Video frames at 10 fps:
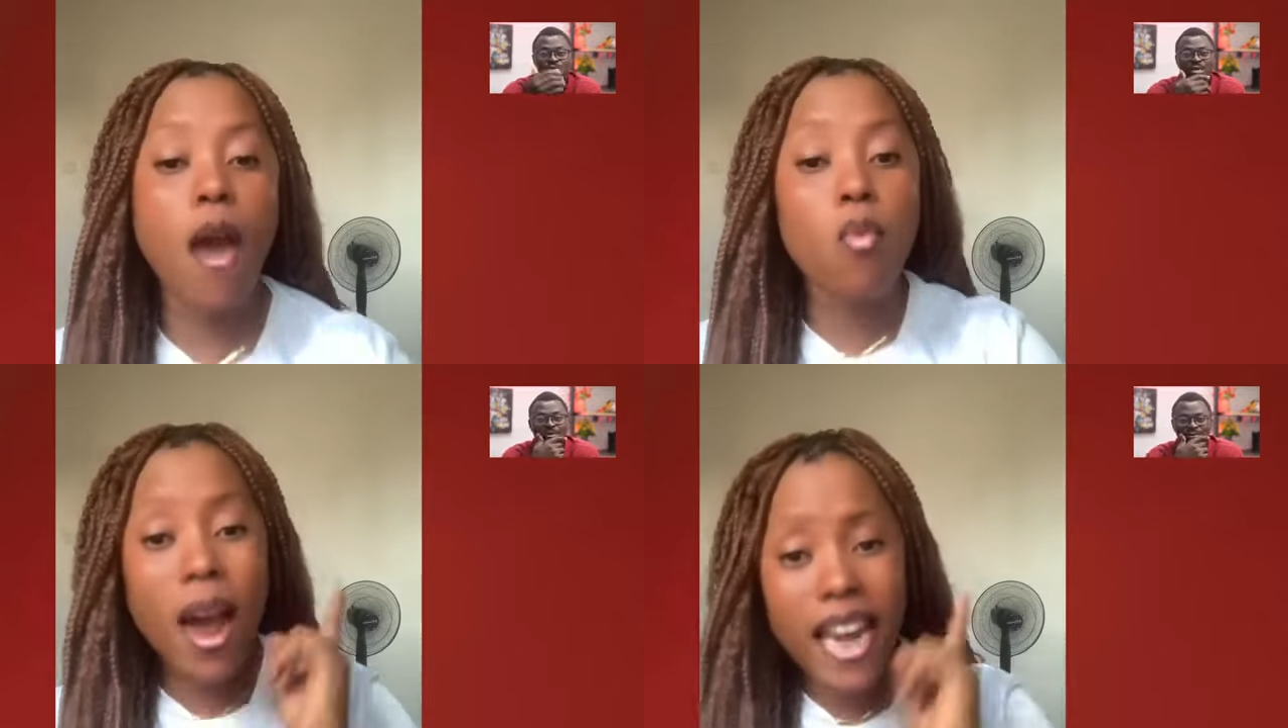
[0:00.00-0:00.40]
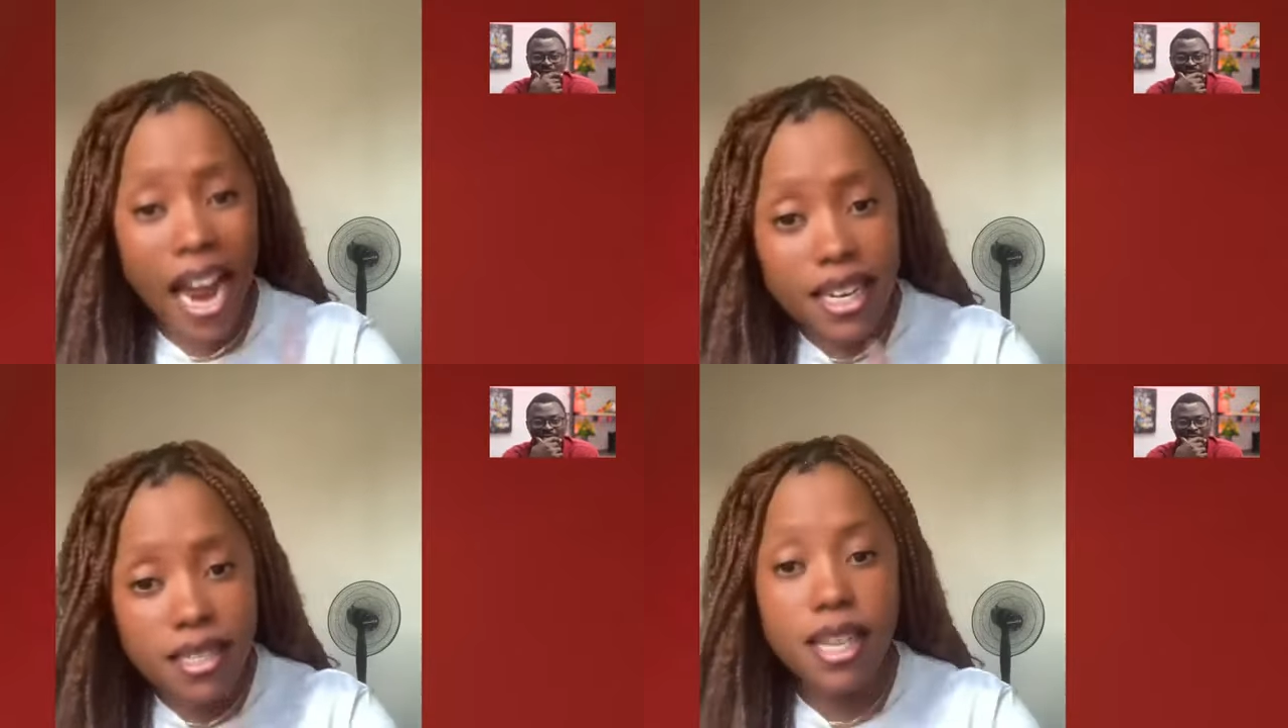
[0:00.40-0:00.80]
And when
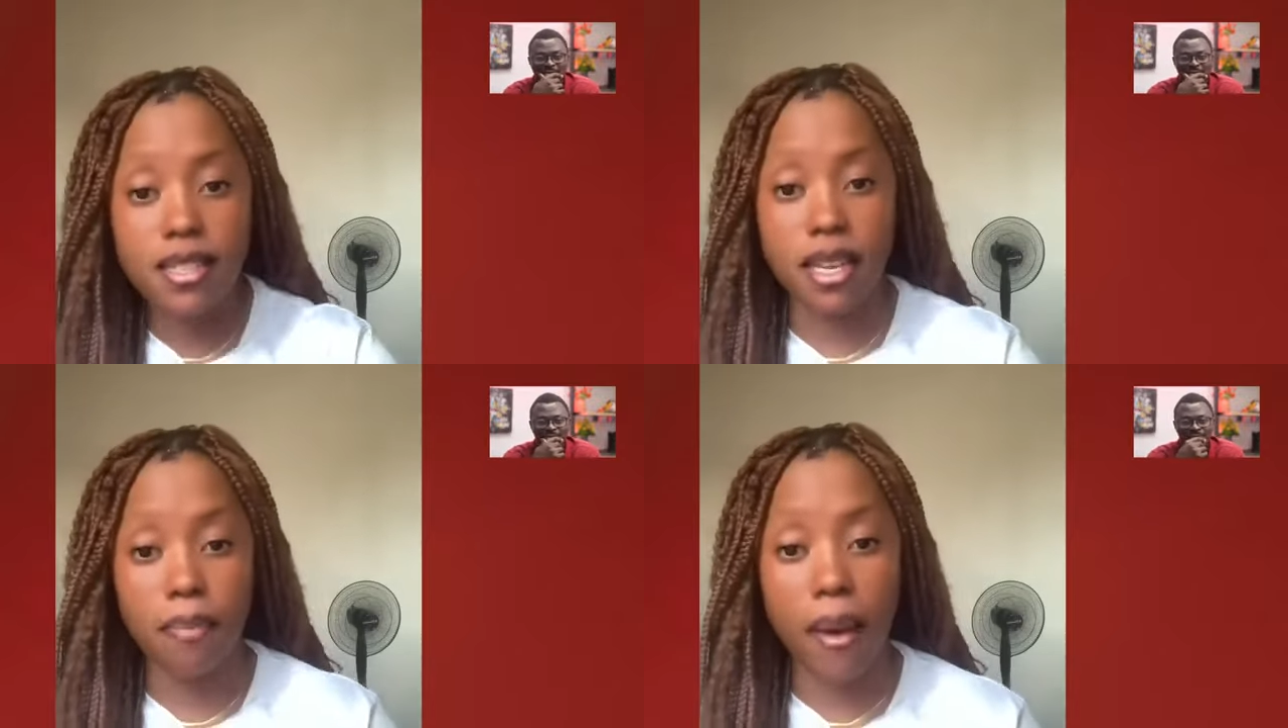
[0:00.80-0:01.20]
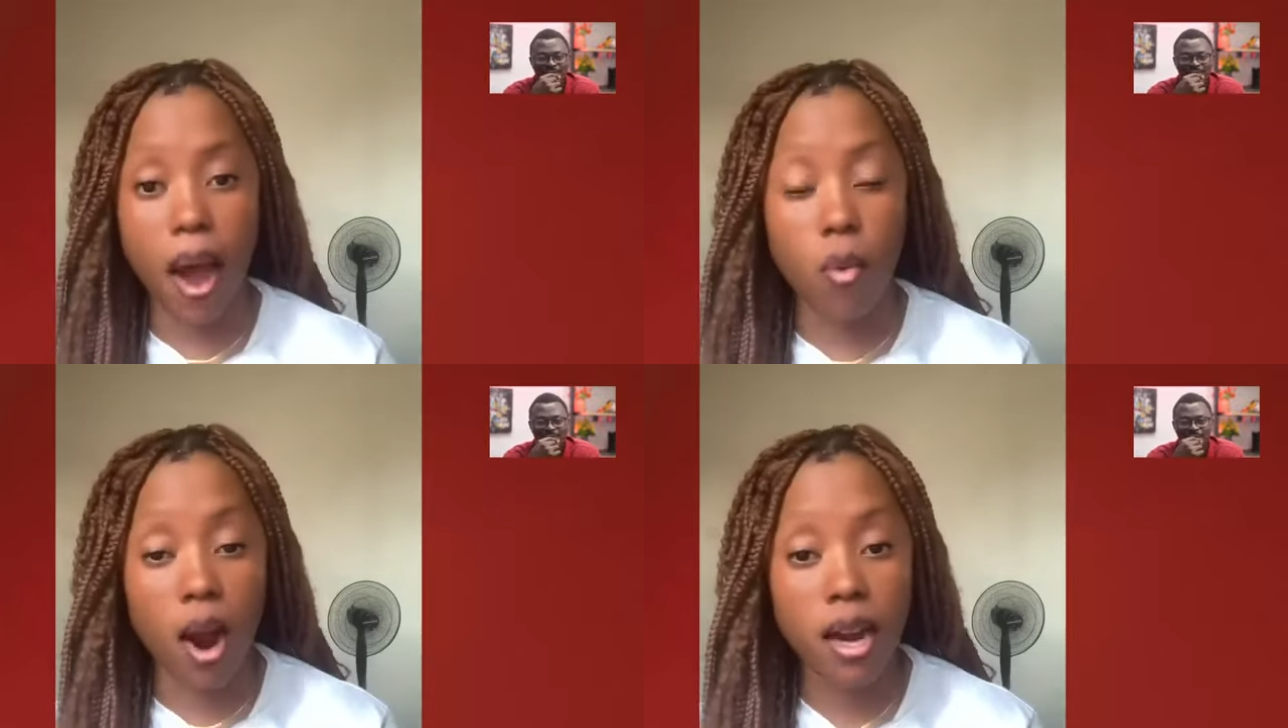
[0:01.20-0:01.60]
NDC is in
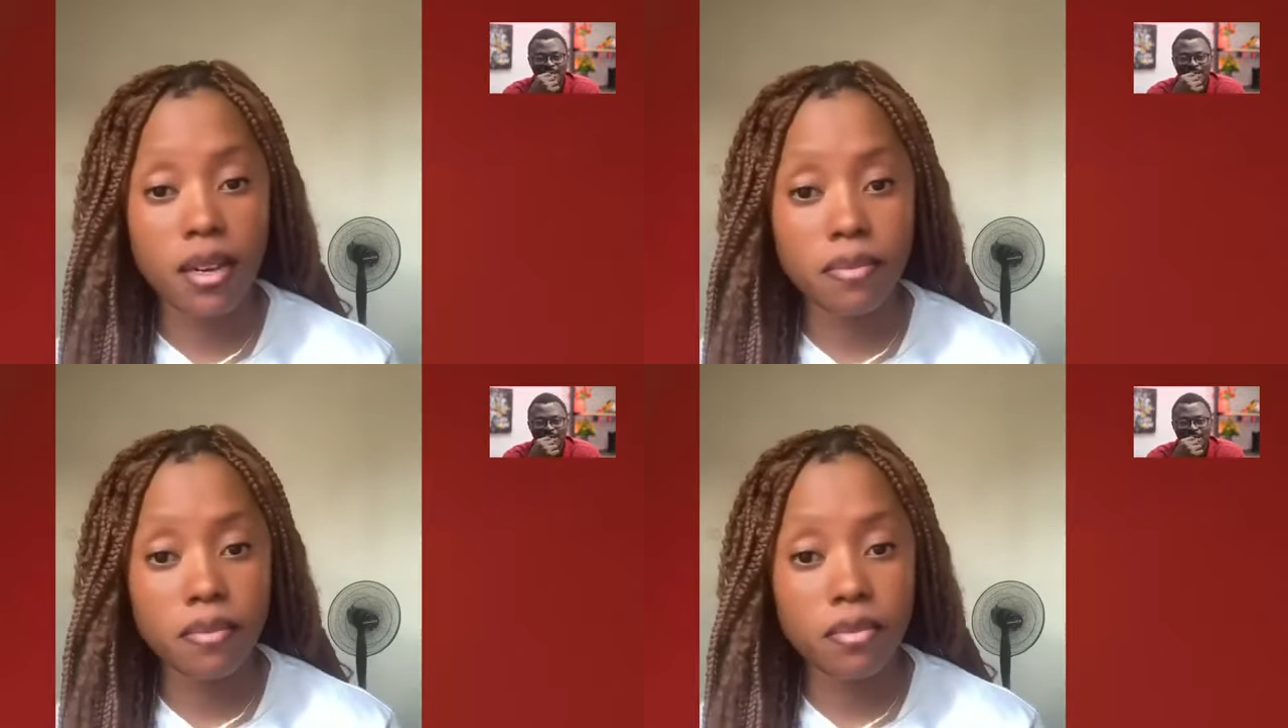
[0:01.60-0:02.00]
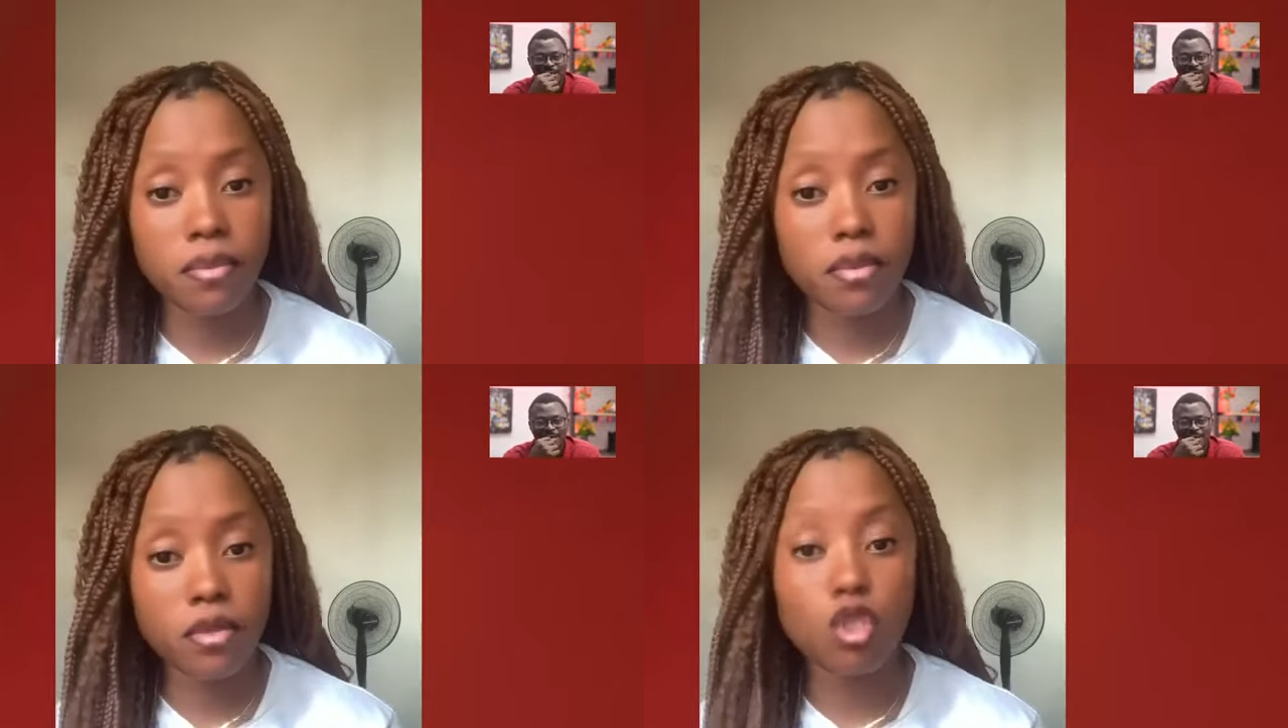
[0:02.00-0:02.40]
power,
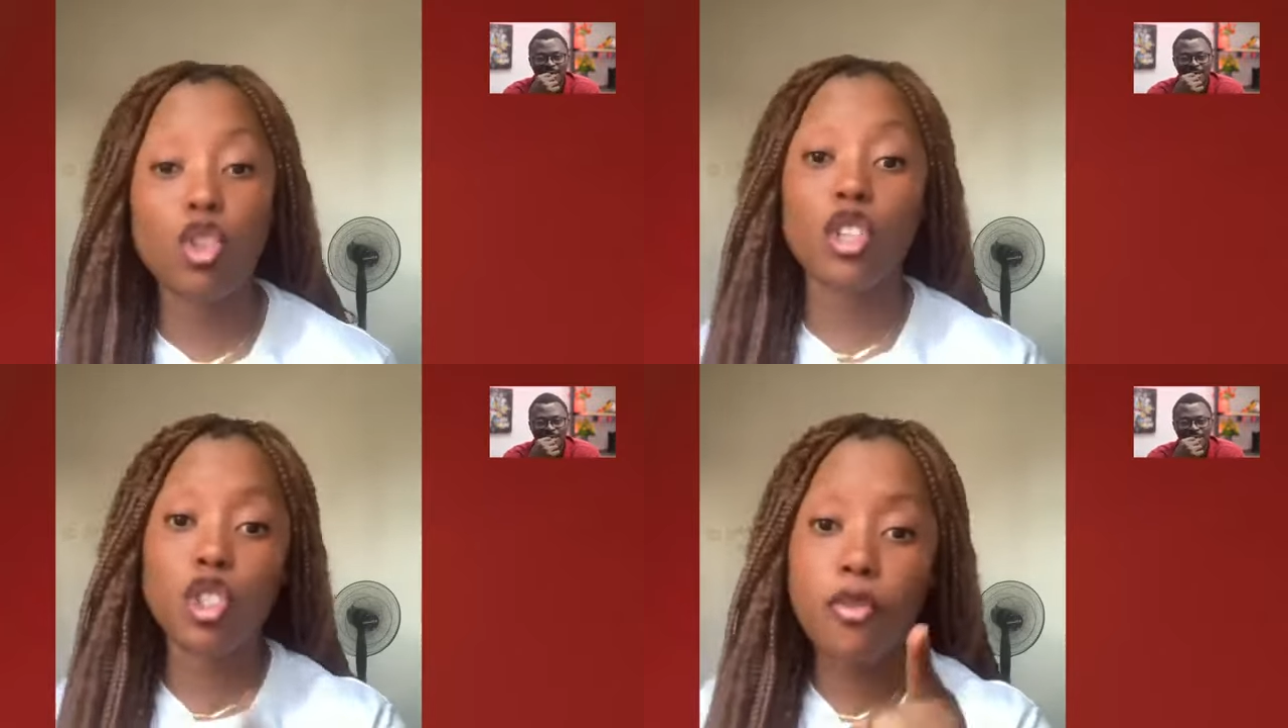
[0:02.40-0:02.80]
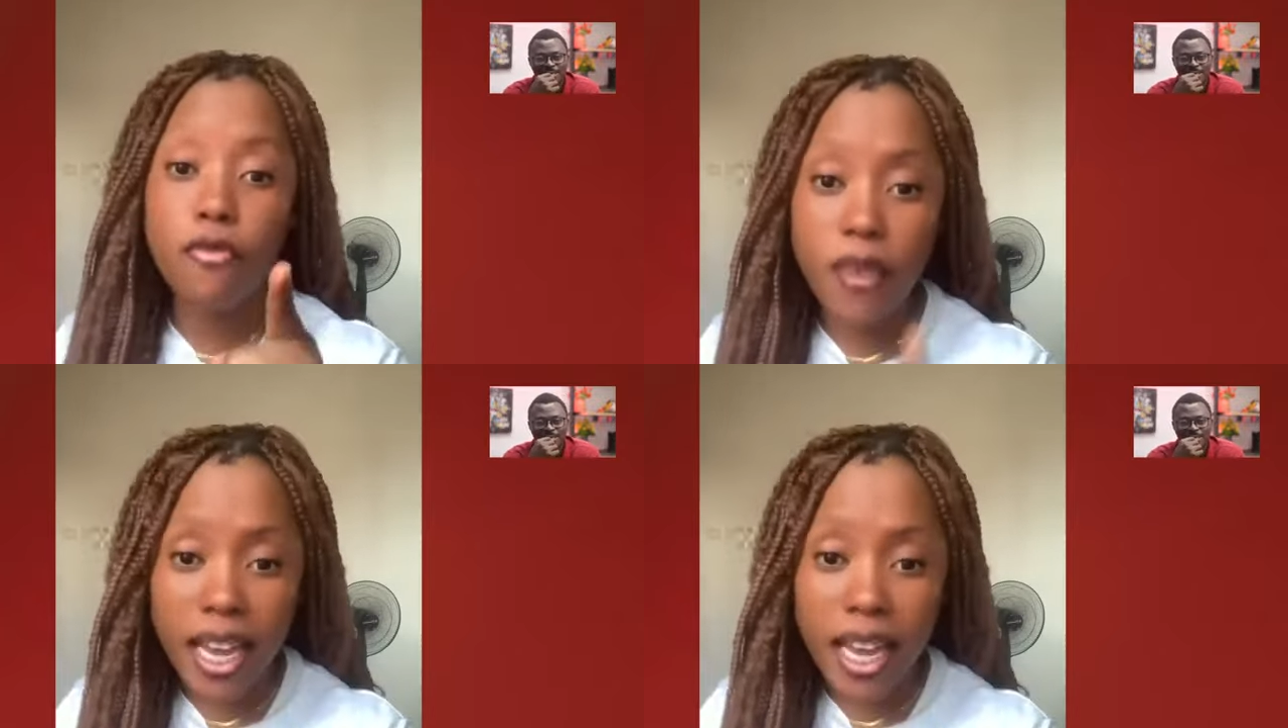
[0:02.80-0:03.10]
don't you